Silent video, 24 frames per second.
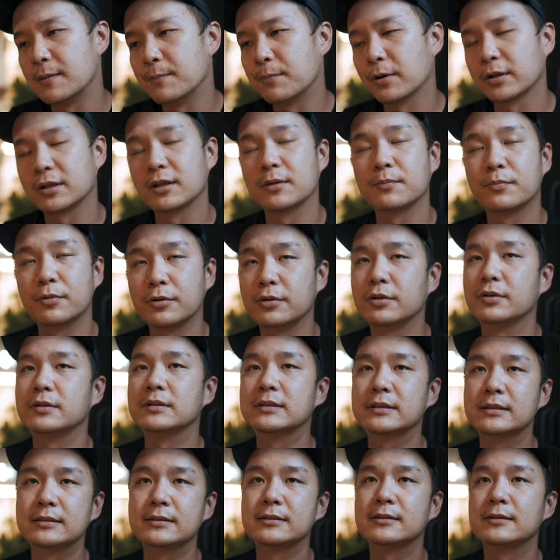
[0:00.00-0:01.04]
imported
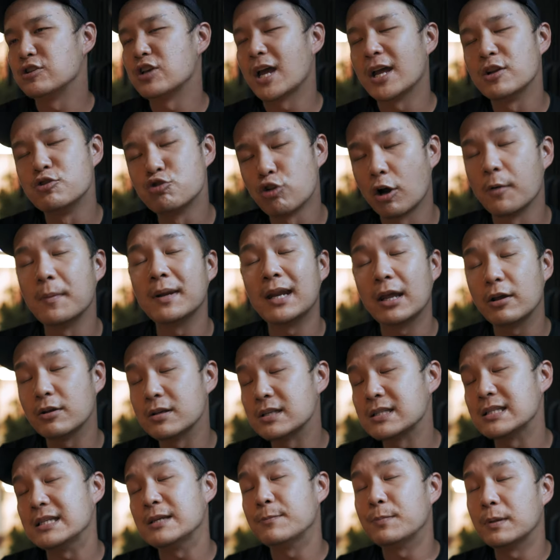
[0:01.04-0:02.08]
produce. The enjoyment that
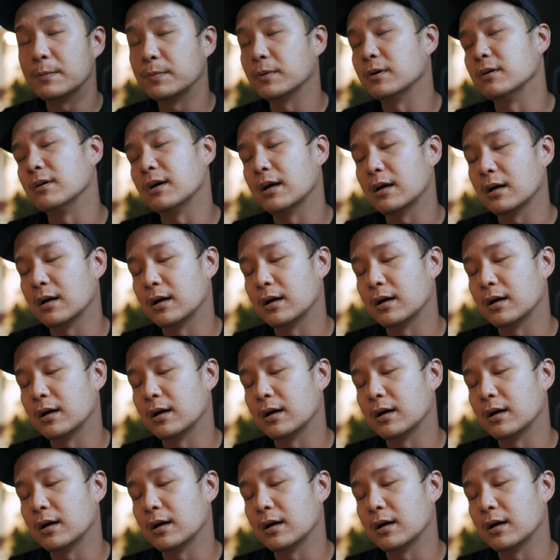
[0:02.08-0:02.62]
you see people